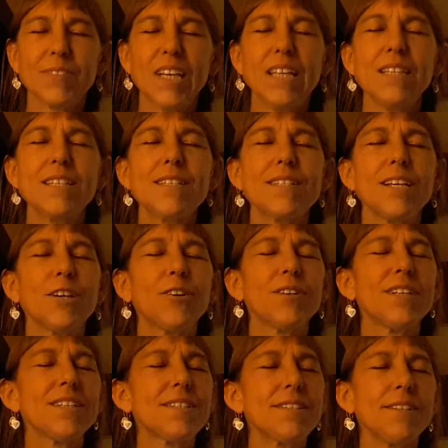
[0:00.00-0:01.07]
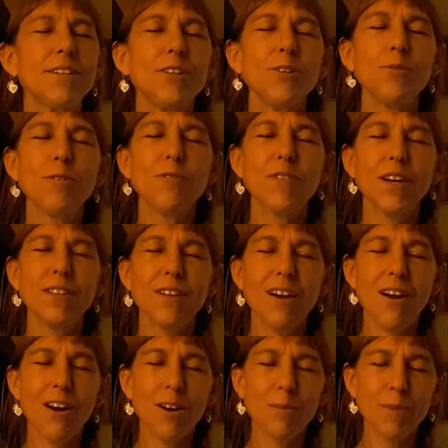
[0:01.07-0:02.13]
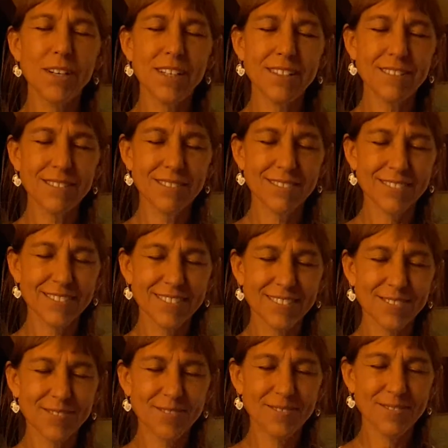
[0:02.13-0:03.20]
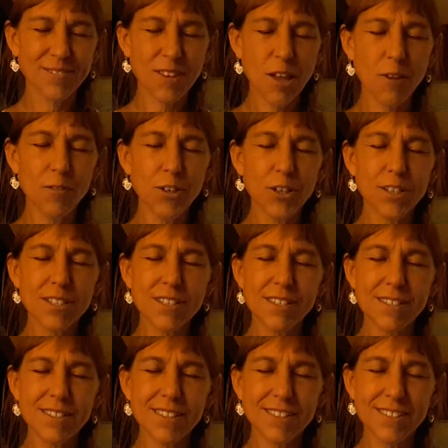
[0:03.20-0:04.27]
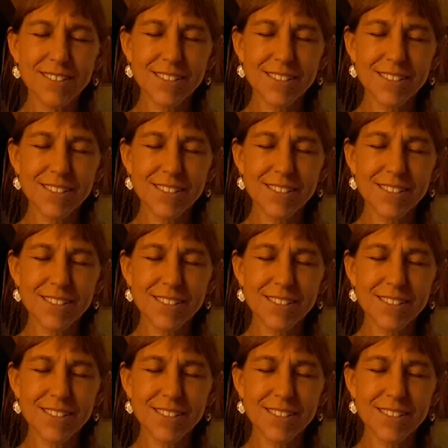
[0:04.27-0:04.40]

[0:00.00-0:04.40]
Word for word: In the synchronicity, you will find the harmony of your existence.